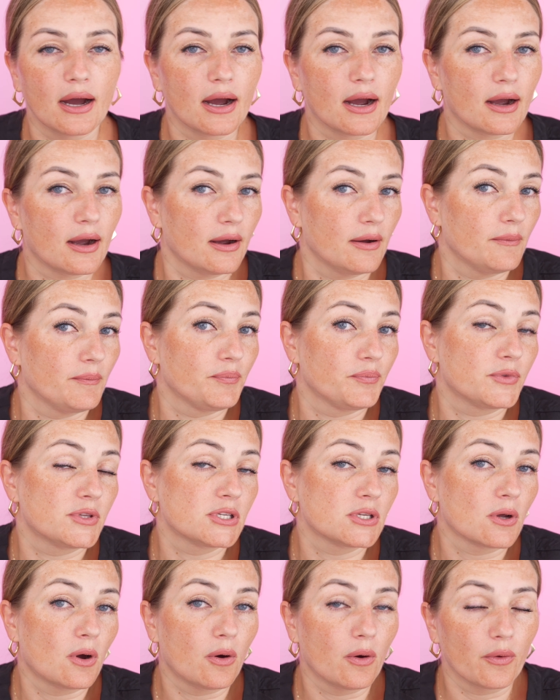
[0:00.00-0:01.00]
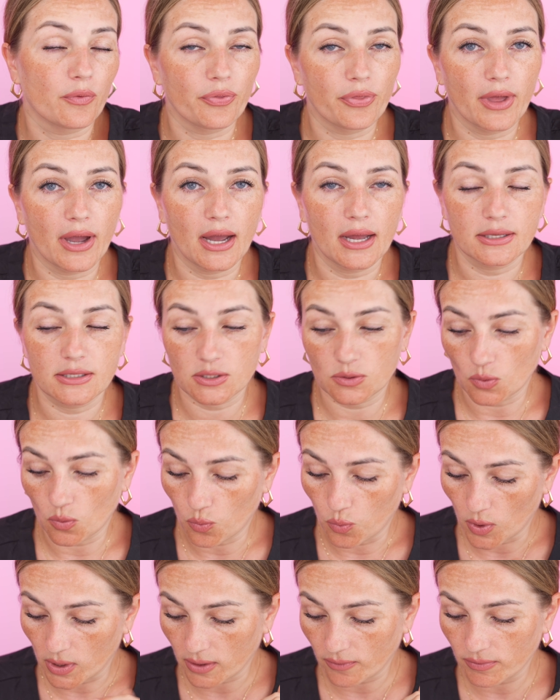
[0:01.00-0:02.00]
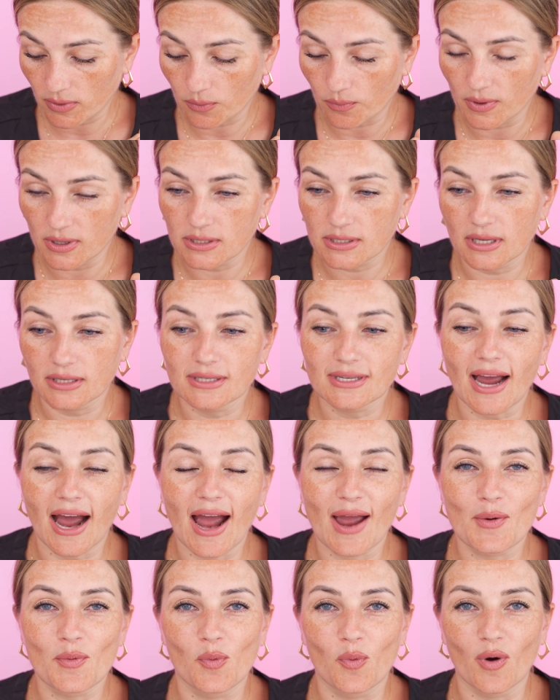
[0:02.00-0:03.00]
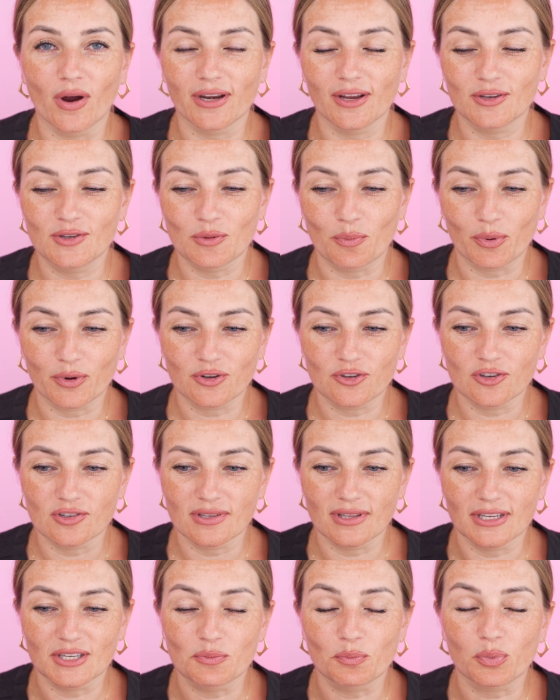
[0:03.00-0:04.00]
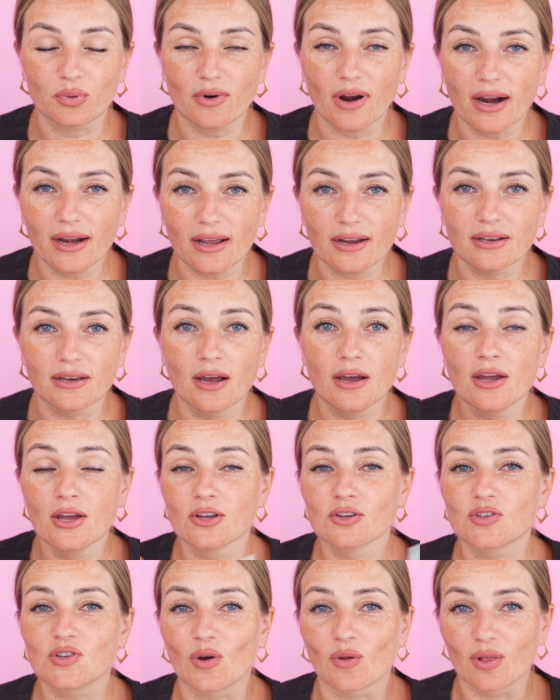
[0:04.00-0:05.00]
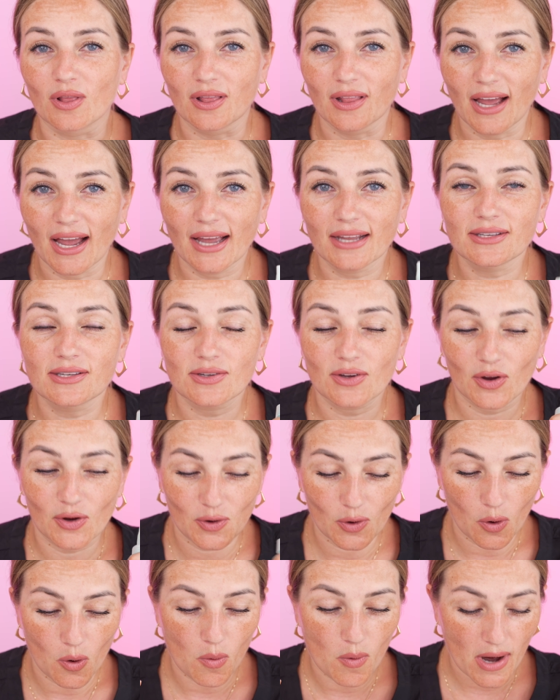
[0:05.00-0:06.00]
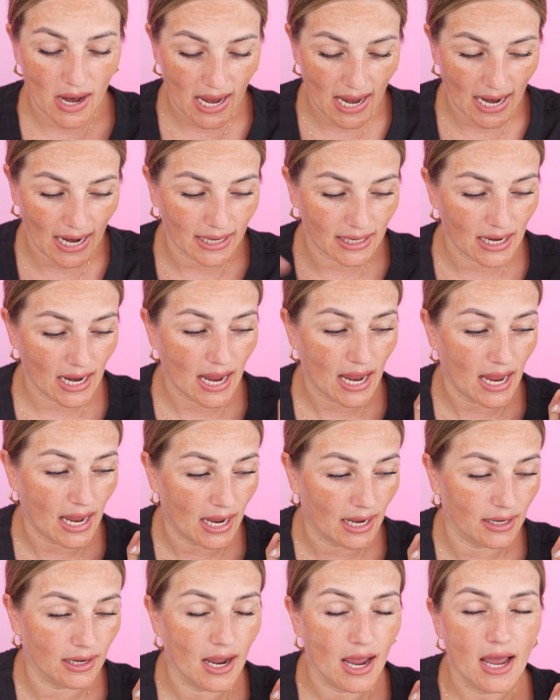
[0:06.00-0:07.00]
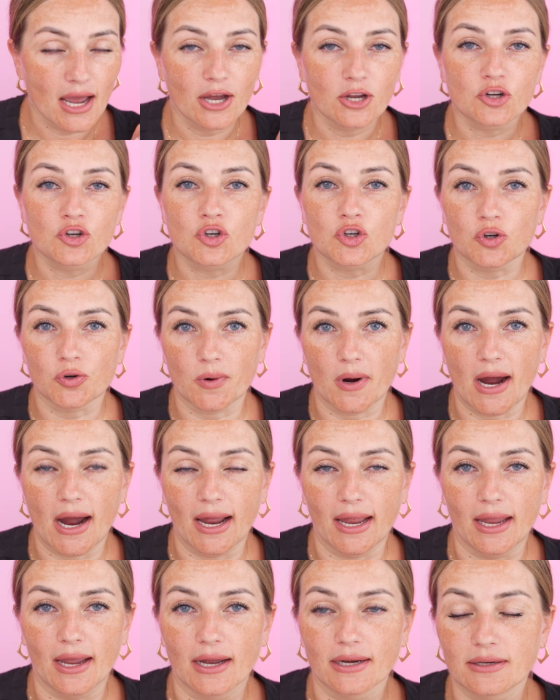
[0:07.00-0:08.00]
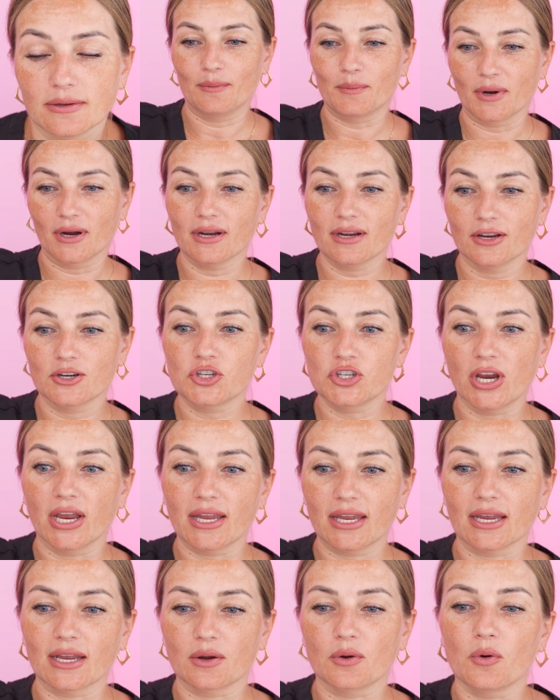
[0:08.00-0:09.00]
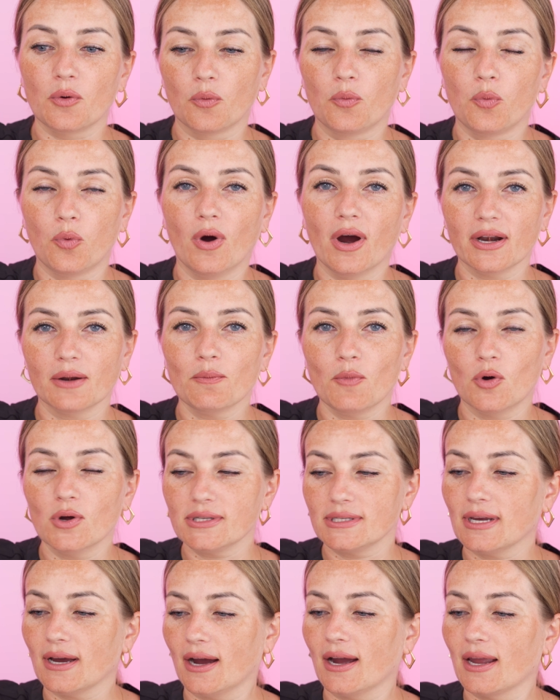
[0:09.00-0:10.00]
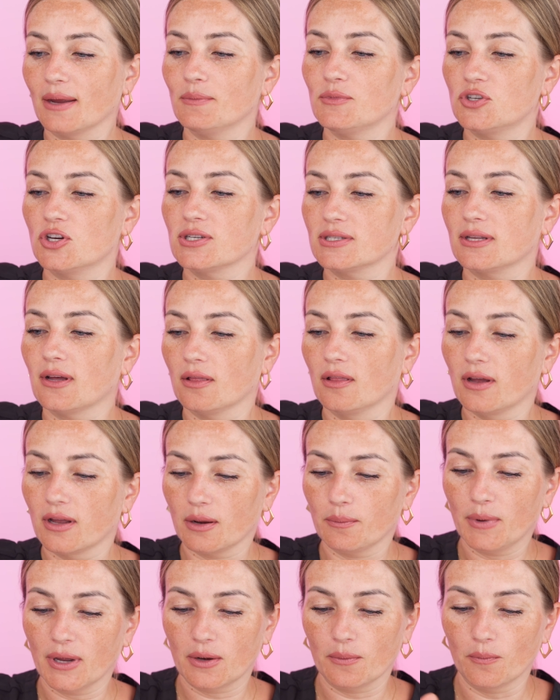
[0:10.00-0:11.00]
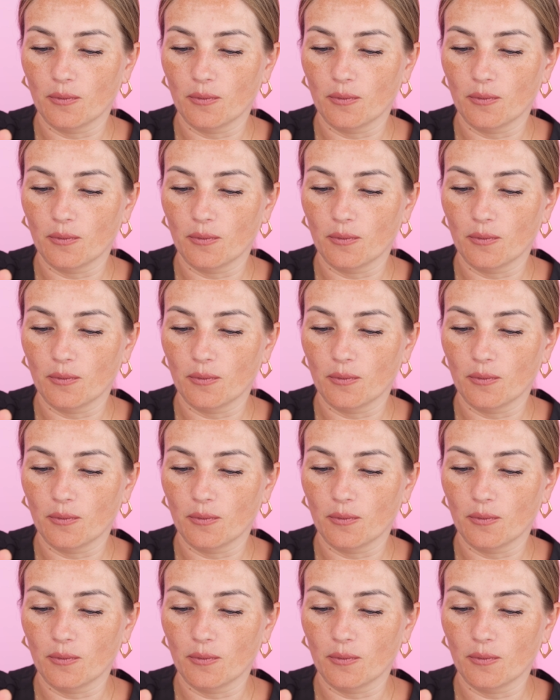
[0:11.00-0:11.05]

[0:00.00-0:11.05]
Um, so that's one of the reasons I wanted to purchase this product. So let's go ahead and try it. I'm gonna shake it one more time, just a little bit